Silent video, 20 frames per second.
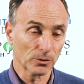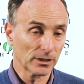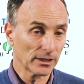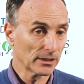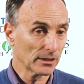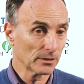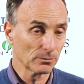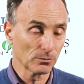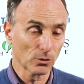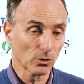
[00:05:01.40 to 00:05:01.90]
were
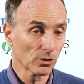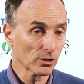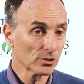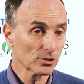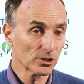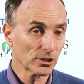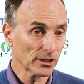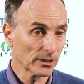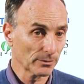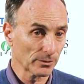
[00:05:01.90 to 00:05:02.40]
eating more
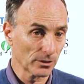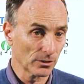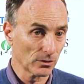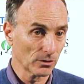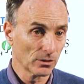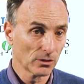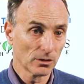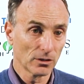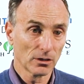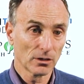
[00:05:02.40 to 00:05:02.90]
G M O
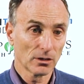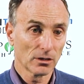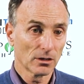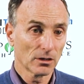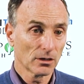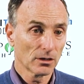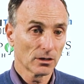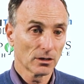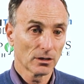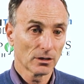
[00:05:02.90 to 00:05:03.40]

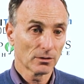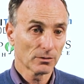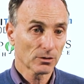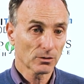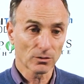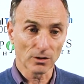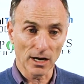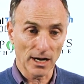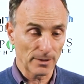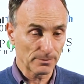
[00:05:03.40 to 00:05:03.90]

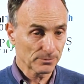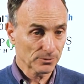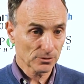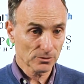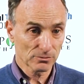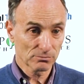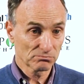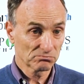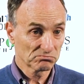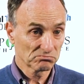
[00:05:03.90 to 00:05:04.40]

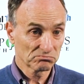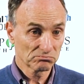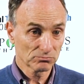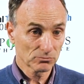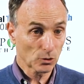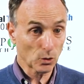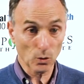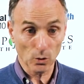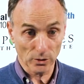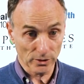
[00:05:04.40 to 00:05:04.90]
crops,
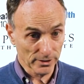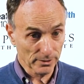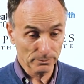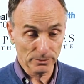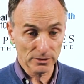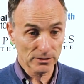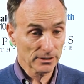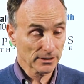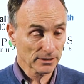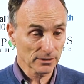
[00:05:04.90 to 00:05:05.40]
corn in
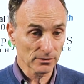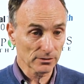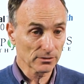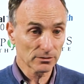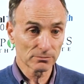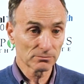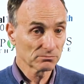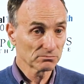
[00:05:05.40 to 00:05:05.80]
particular,